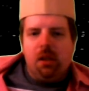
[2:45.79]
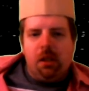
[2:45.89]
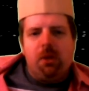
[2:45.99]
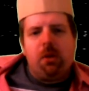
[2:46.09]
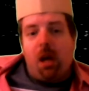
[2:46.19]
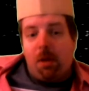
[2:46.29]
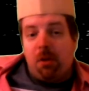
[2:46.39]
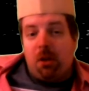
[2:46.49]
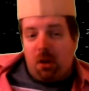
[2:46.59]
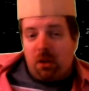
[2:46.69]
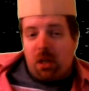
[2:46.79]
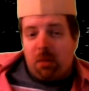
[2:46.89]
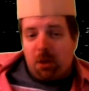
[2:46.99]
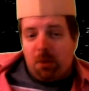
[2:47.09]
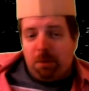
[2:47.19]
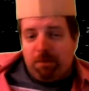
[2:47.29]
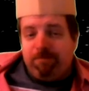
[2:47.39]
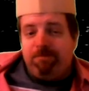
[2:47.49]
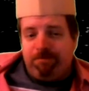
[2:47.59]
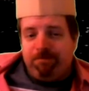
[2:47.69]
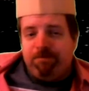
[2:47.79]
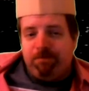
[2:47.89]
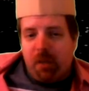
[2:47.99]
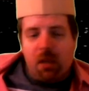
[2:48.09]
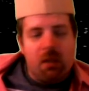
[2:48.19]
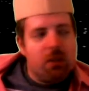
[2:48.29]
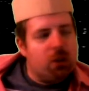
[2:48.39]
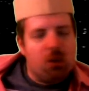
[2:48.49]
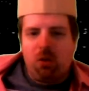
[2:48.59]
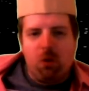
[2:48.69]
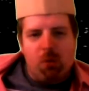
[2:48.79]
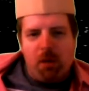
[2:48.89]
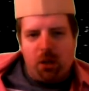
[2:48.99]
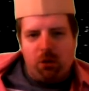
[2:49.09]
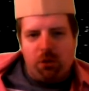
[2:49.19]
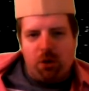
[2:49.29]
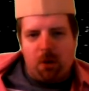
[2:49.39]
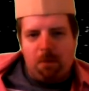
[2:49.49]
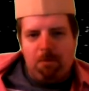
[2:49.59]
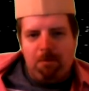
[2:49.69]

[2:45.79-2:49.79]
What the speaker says: You know what happened a long time ago? Because you can only go back so far.